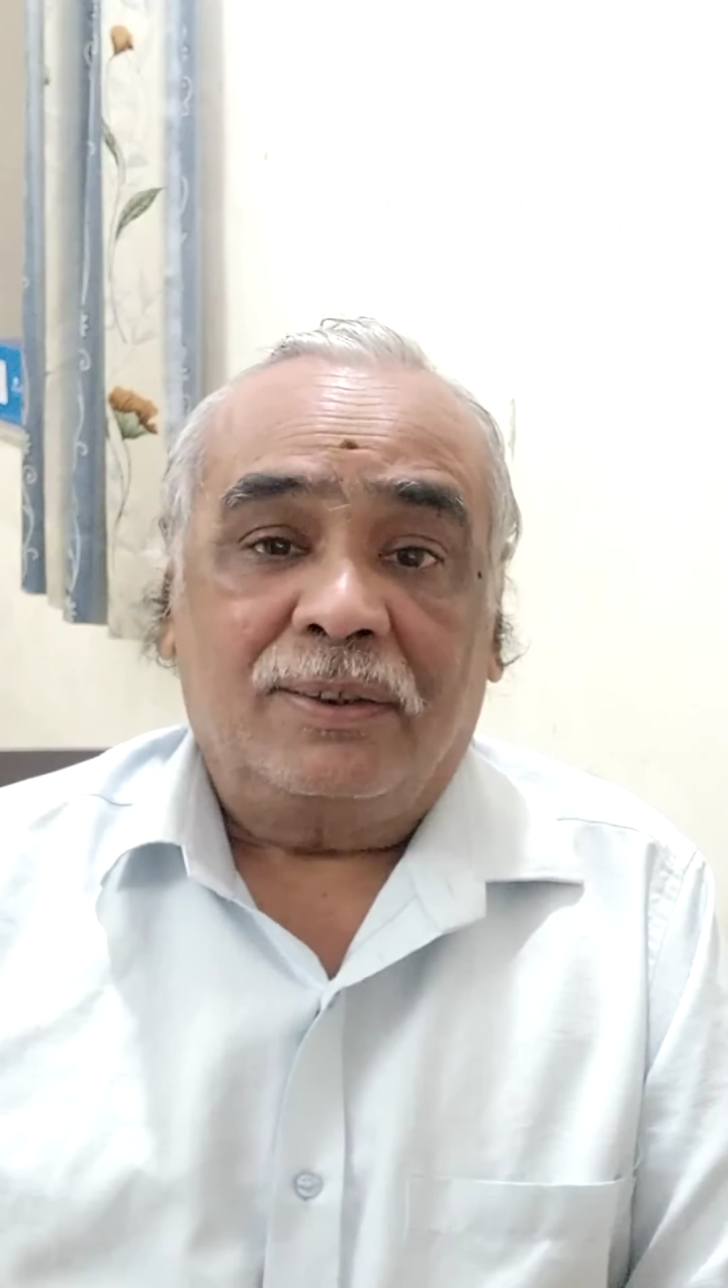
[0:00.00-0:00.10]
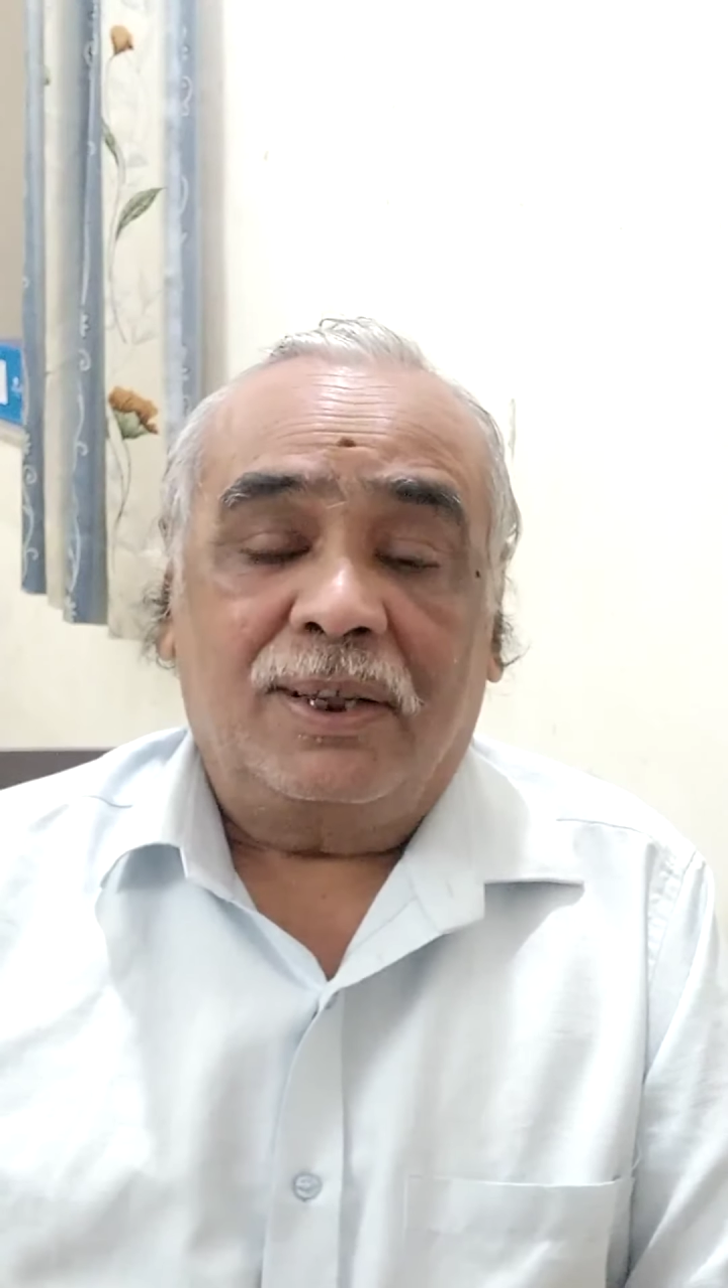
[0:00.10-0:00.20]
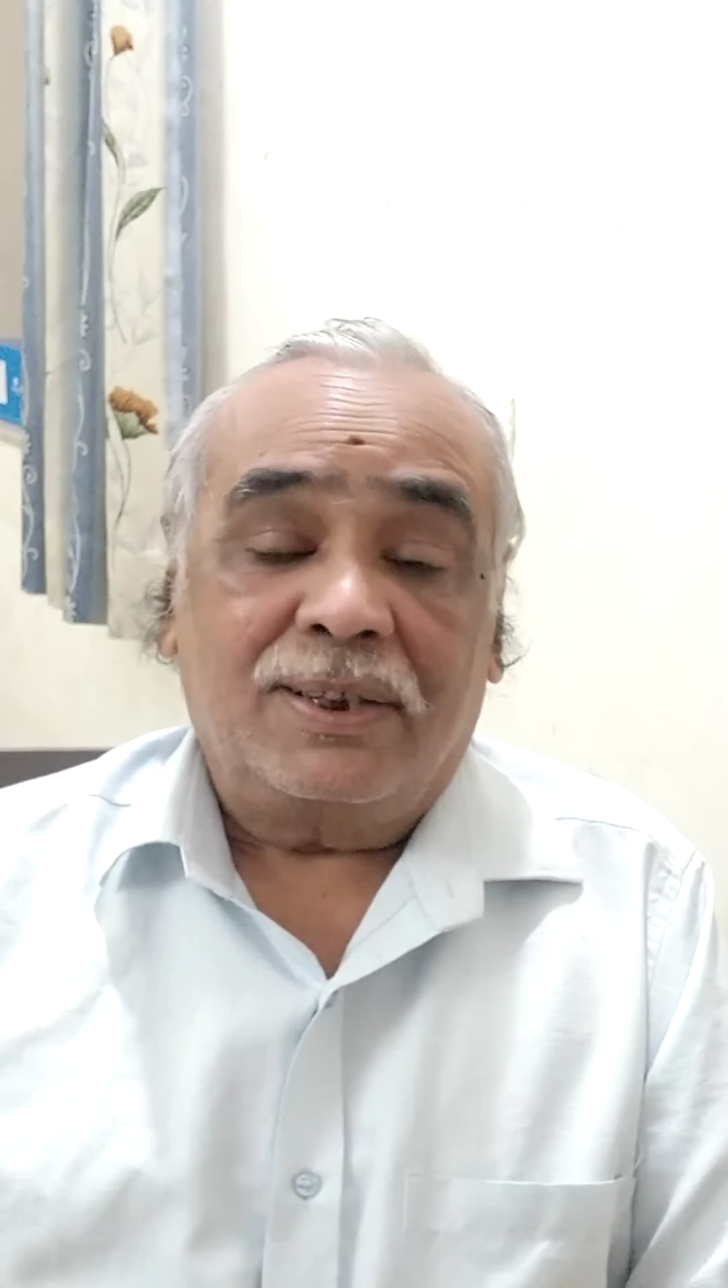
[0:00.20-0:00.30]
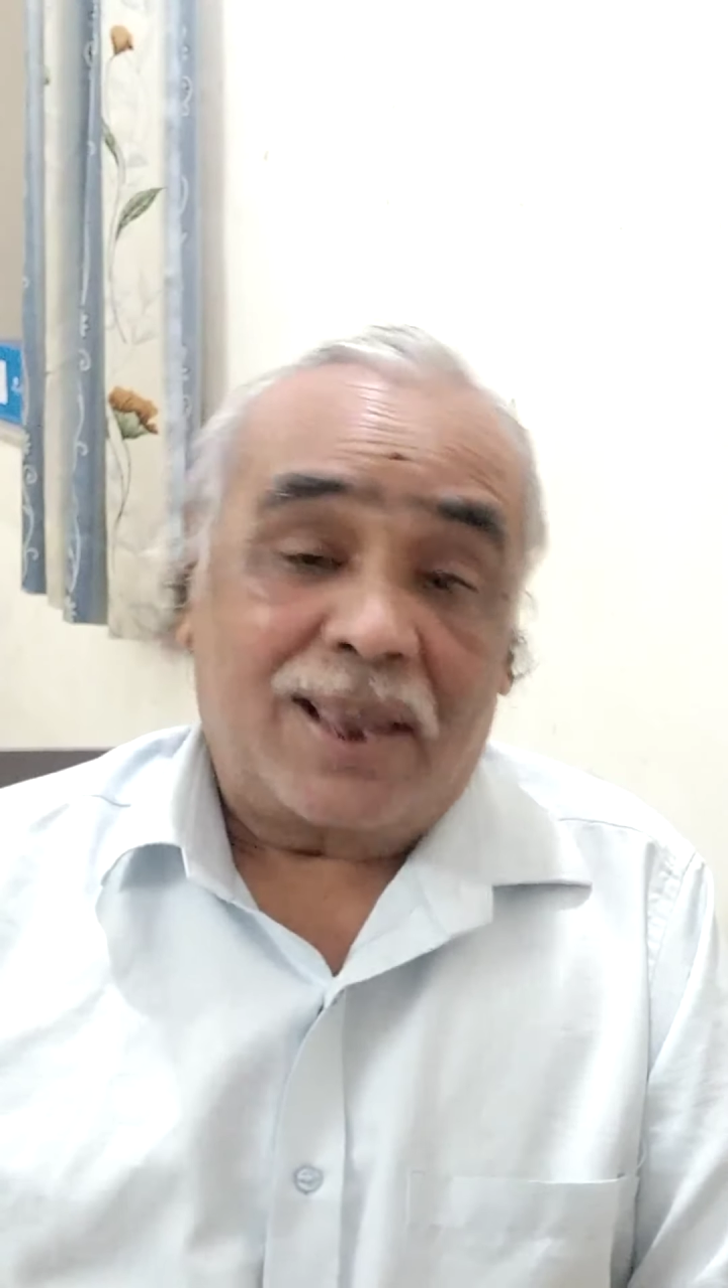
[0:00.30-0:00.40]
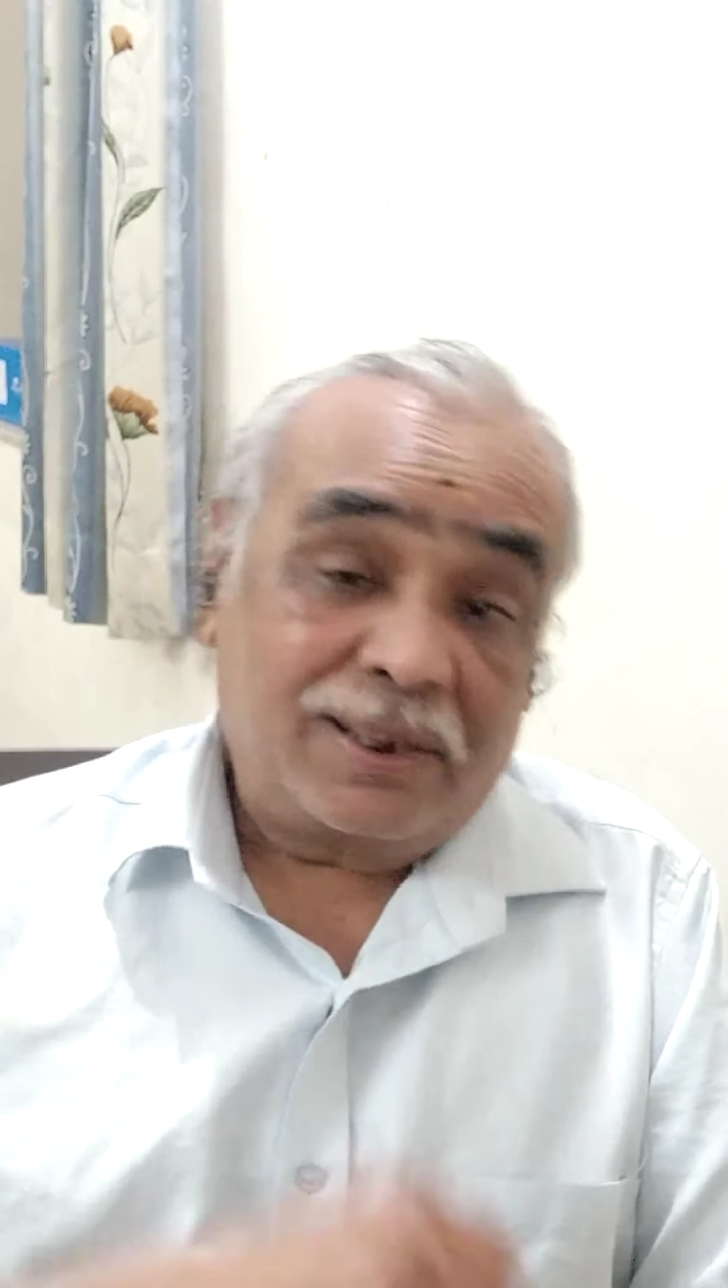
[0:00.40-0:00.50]

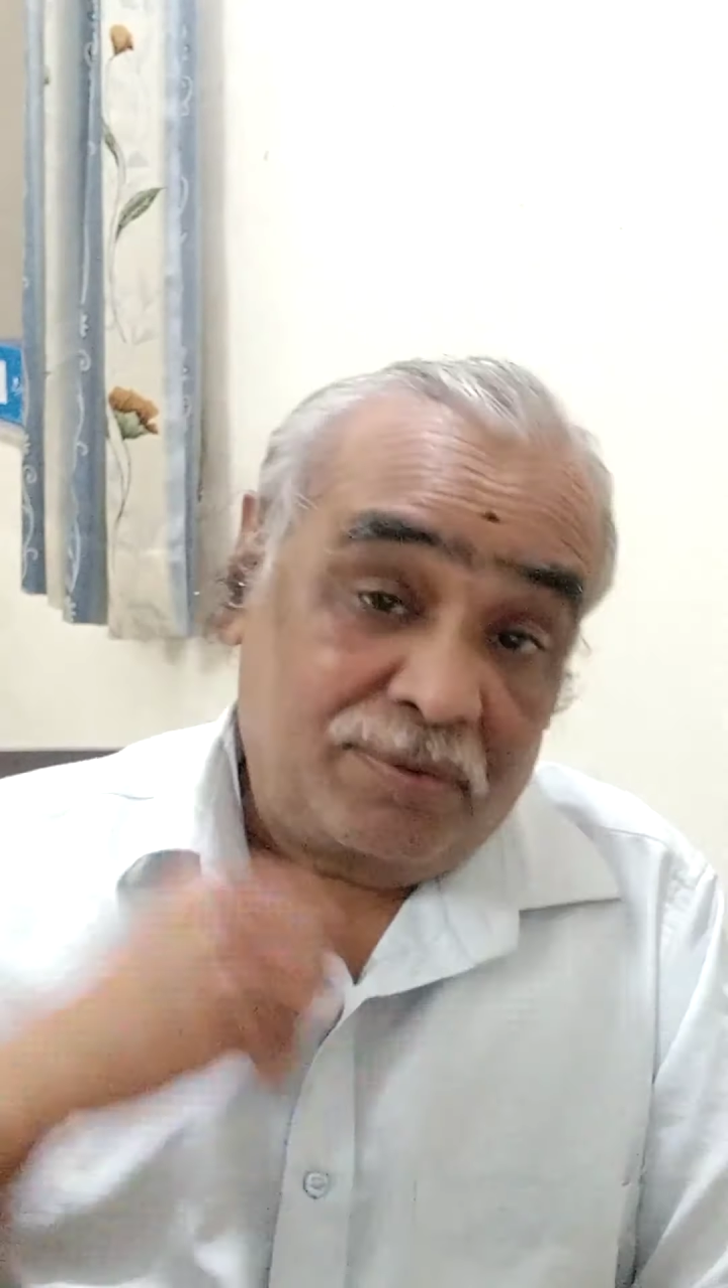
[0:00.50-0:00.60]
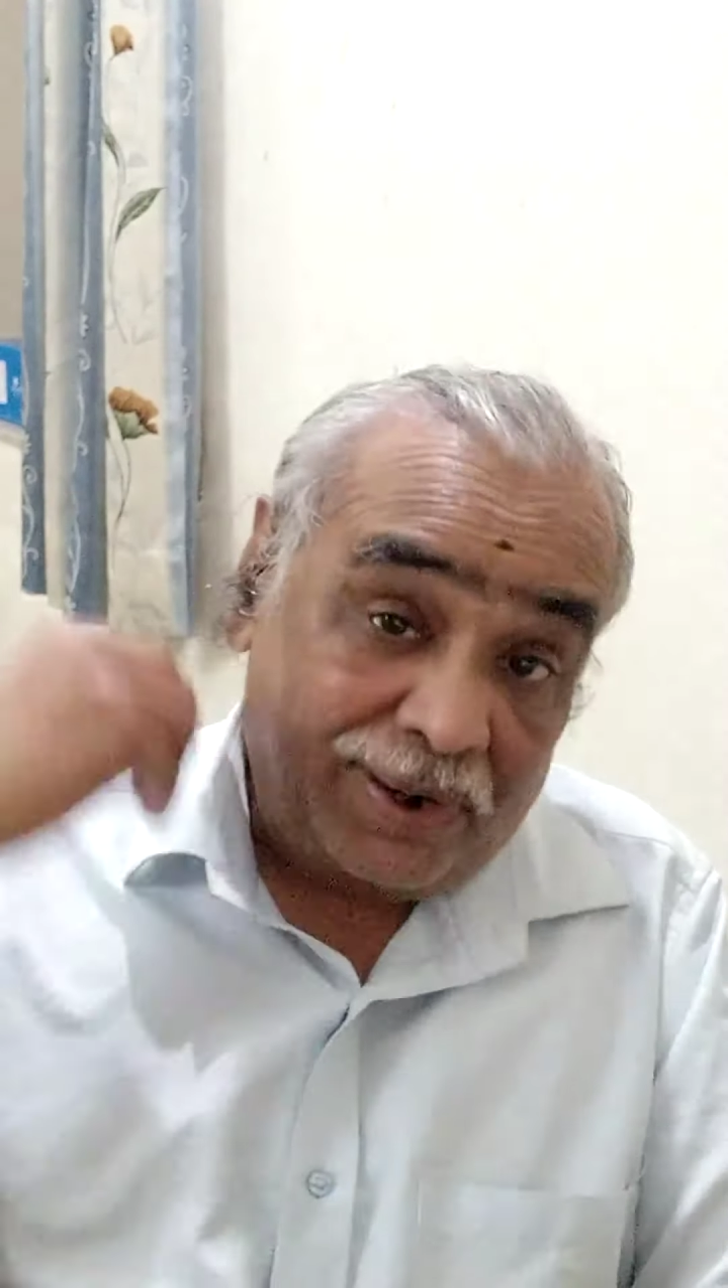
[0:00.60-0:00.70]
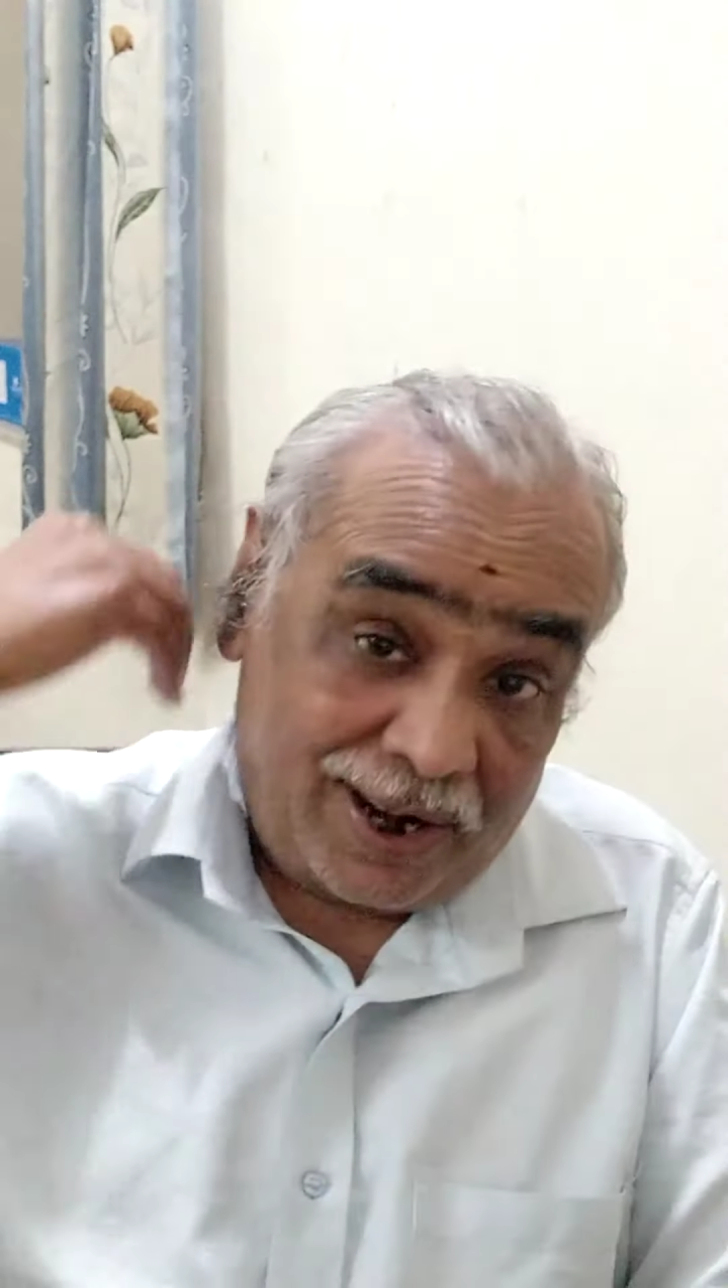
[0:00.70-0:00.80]
the cells will